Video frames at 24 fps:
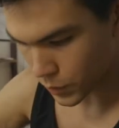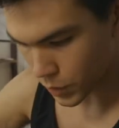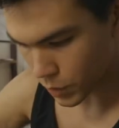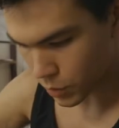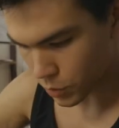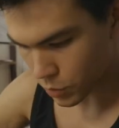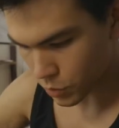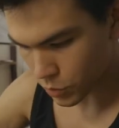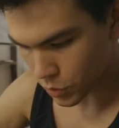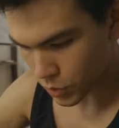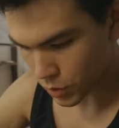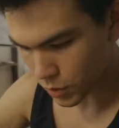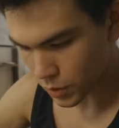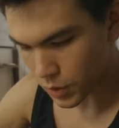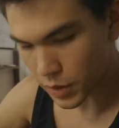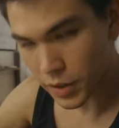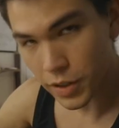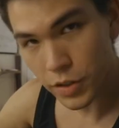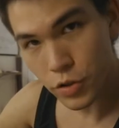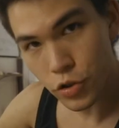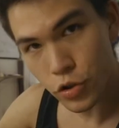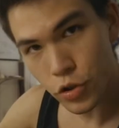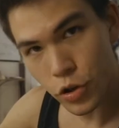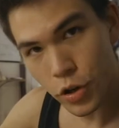I'm just gonna let
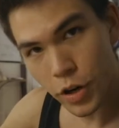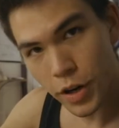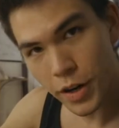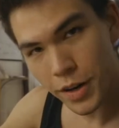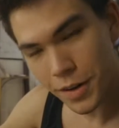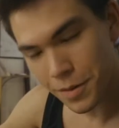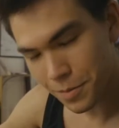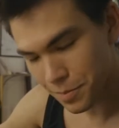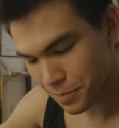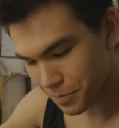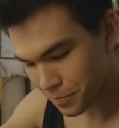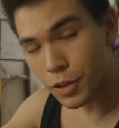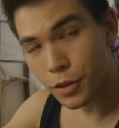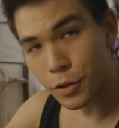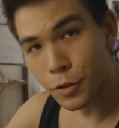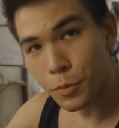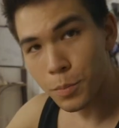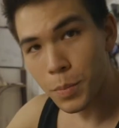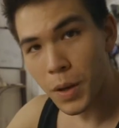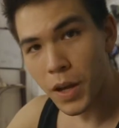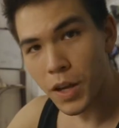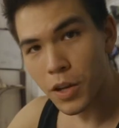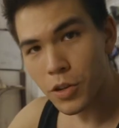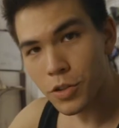it dry. No,
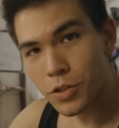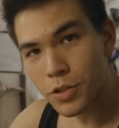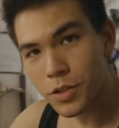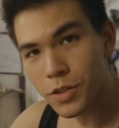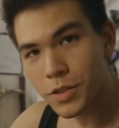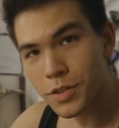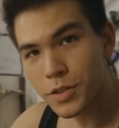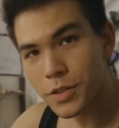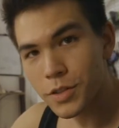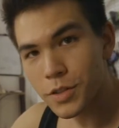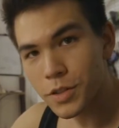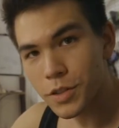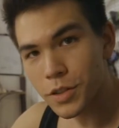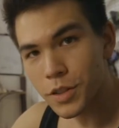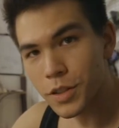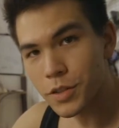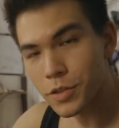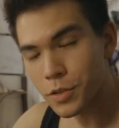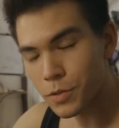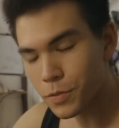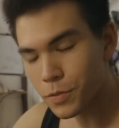patience is a